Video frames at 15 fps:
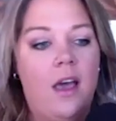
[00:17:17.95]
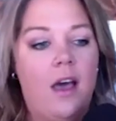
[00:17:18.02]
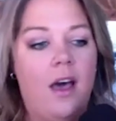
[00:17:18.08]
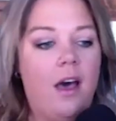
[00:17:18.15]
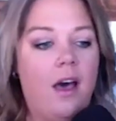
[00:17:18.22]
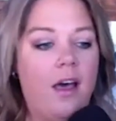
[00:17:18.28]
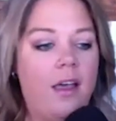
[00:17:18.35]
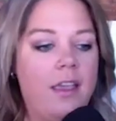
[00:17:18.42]

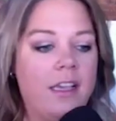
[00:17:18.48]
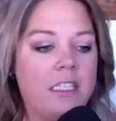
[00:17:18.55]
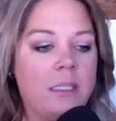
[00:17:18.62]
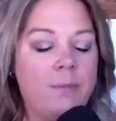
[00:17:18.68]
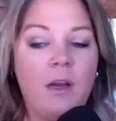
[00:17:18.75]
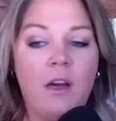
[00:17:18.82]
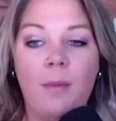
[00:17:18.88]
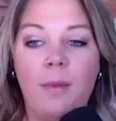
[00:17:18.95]
uh,
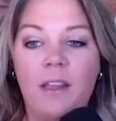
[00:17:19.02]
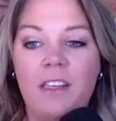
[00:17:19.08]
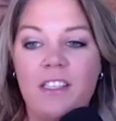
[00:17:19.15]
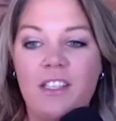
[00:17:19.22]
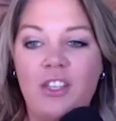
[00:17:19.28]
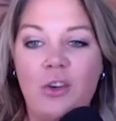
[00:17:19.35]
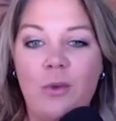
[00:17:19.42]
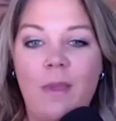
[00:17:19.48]
experiment
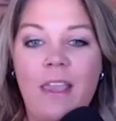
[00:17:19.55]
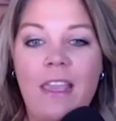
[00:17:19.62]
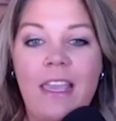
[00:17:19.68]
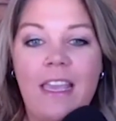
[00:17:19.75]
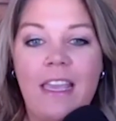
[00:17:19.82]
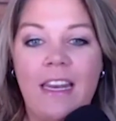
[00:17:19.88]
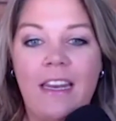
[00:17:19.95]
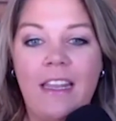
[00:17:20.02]
to
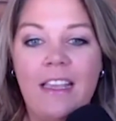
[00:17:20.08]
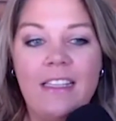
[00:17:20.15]
begin?